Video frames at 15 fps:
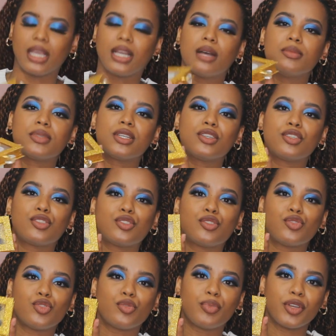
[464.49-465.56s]
It comes in a
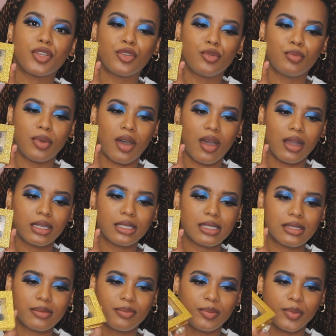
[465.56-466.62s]
super cute
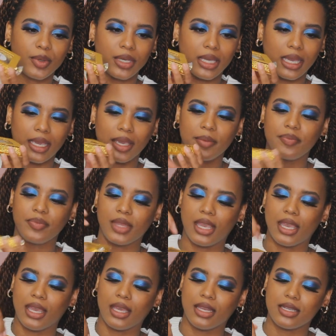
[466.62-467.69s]
box, okay,
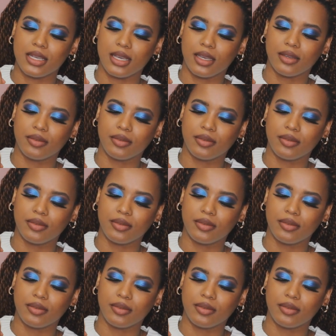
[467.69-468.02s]
and